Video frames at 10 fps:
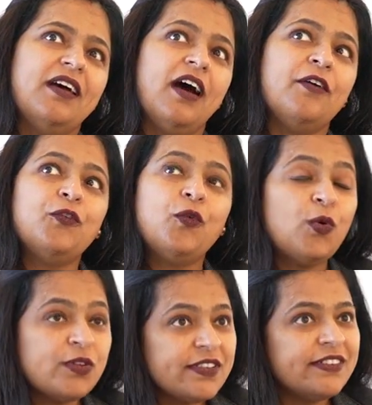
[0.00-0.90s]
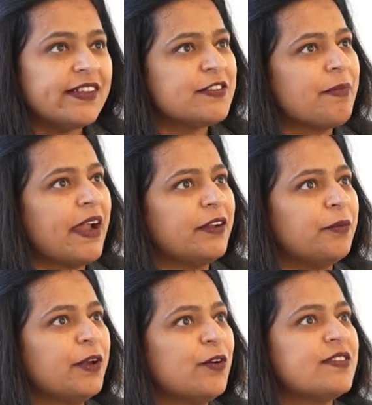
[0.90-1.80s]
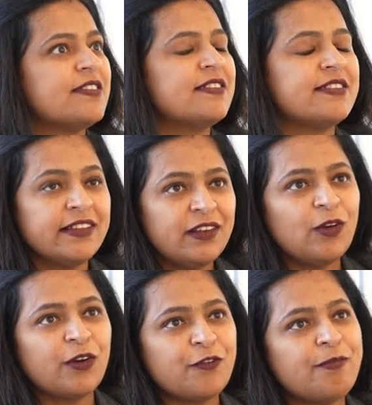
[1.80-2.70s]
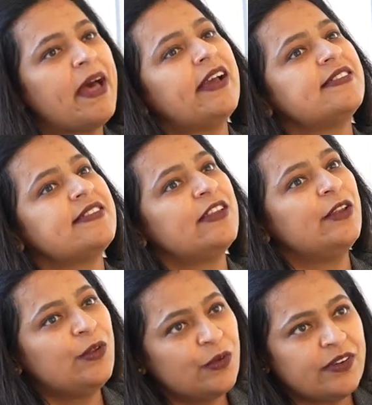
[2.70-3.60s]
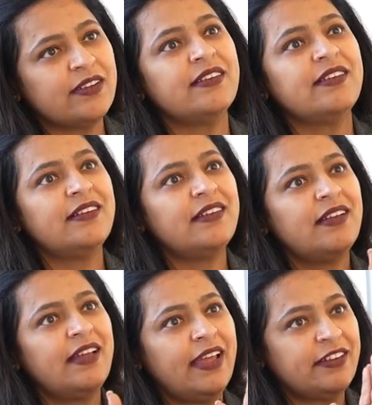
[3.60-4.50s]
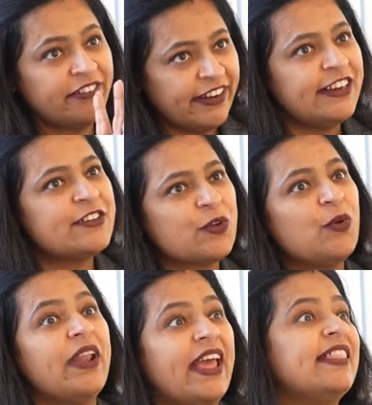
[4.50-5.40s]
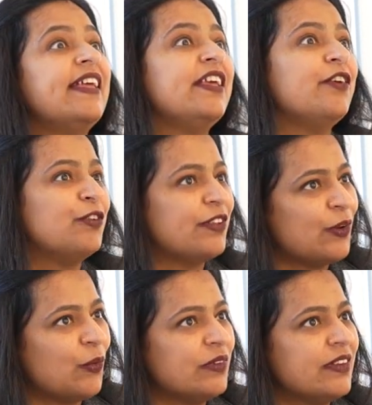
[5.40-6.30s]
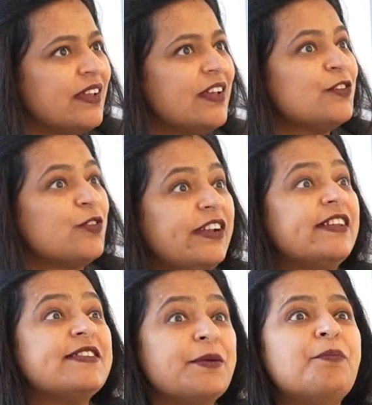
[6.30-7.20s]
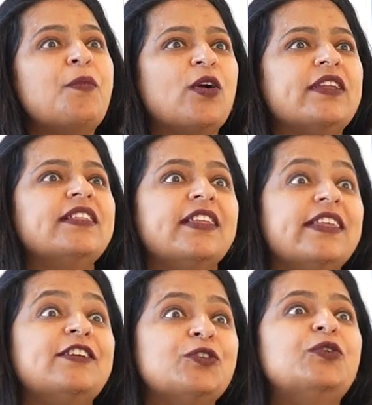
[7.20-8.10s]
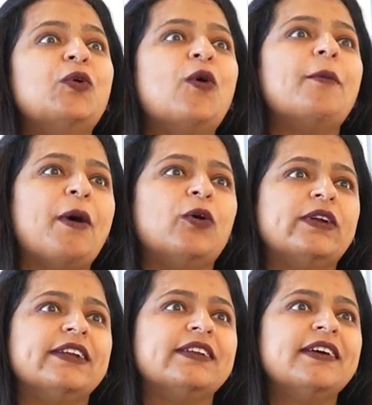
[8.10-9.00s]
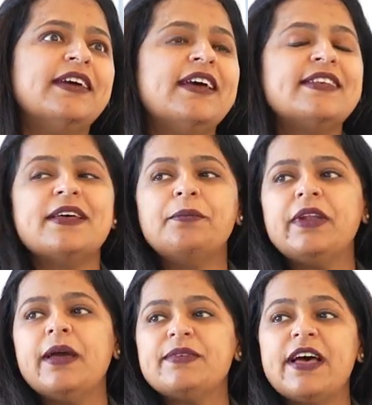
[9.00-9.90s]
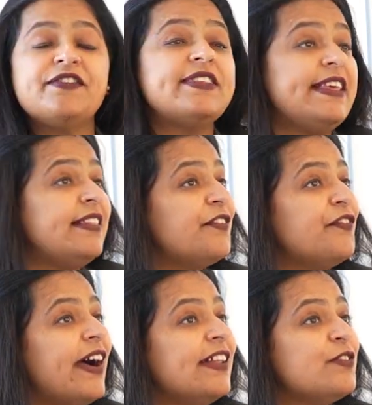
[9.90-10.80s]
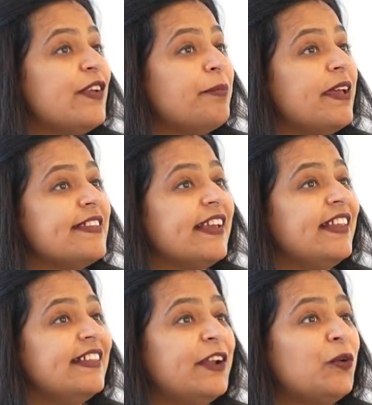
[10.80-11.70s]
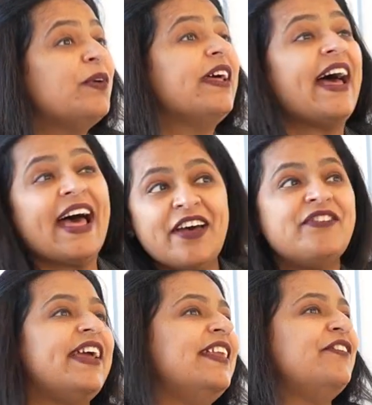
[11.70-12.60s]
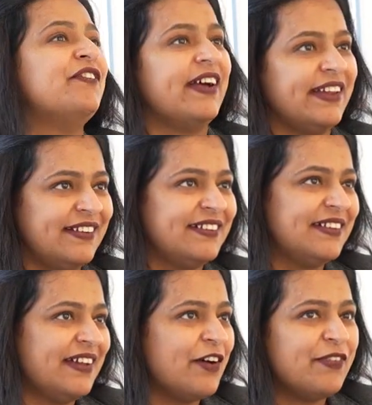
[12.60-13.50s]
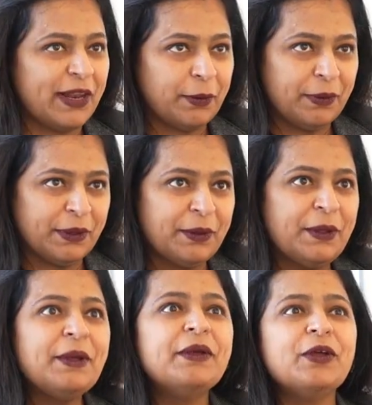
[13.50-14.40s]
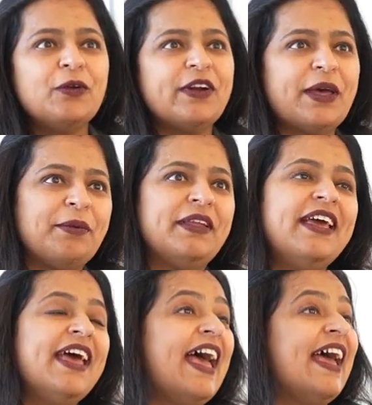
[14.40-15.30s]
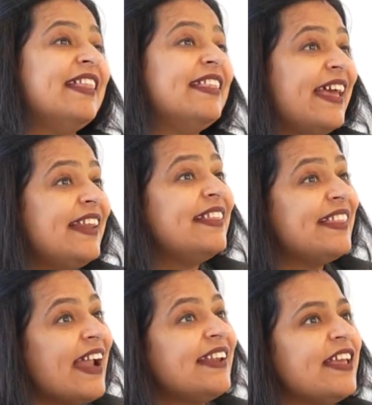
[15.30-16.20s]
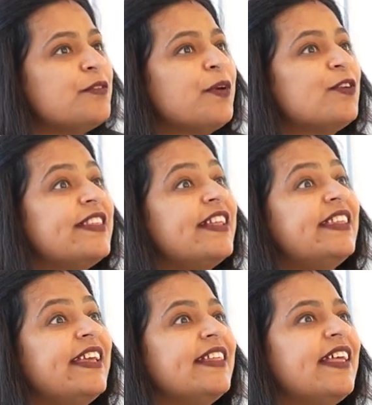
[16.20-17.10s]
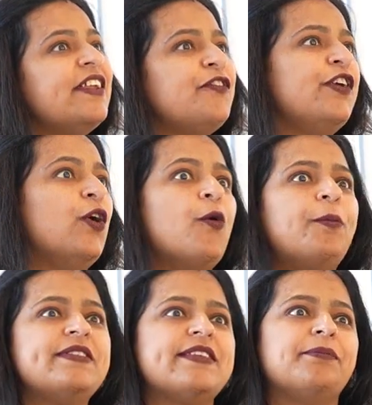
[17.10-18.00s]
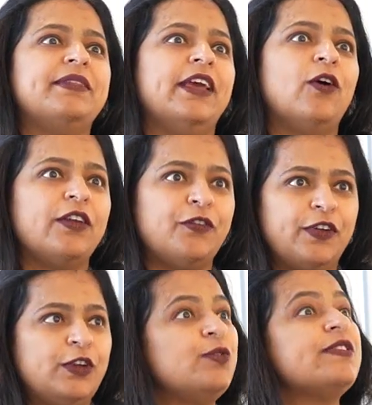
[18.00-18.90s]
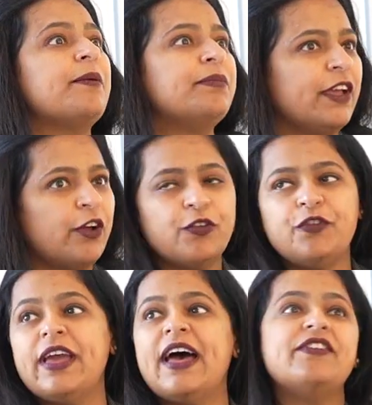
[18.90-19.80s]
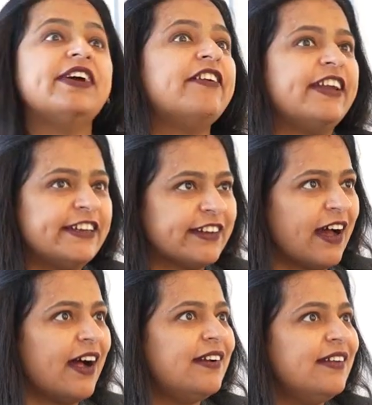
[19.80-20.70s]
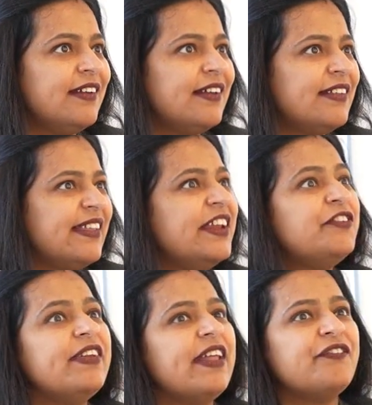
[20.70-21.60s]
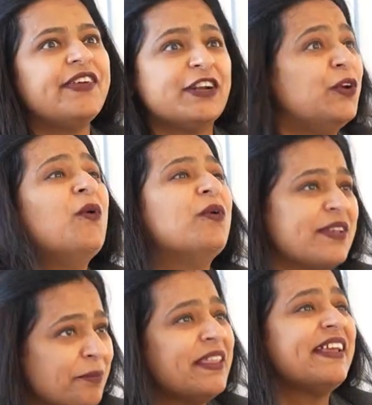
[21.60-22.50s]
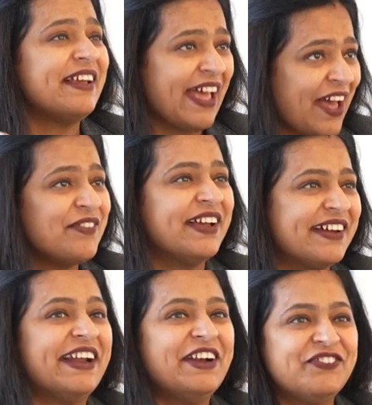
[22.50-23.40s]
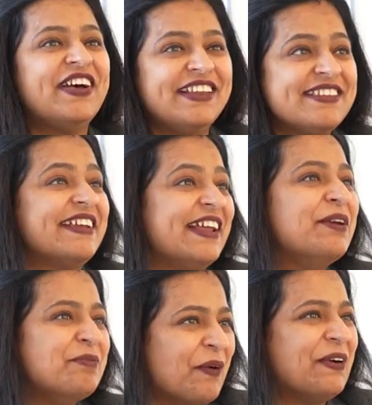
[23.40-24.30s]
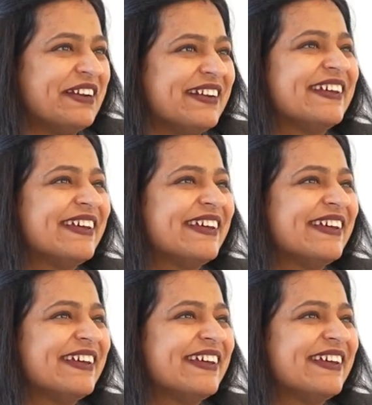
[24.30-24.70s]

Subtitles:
Of course it does matter, because still a lot of banks look at credit score and then give you the loan. So it is important that they should know about it. Sometimes I have seen the files where basically they don't have any file available. You know what I mean? And then in that case, because they think that if we open something or if we do something or if we have a credit card, then it will affect. No, having a credit file is really important.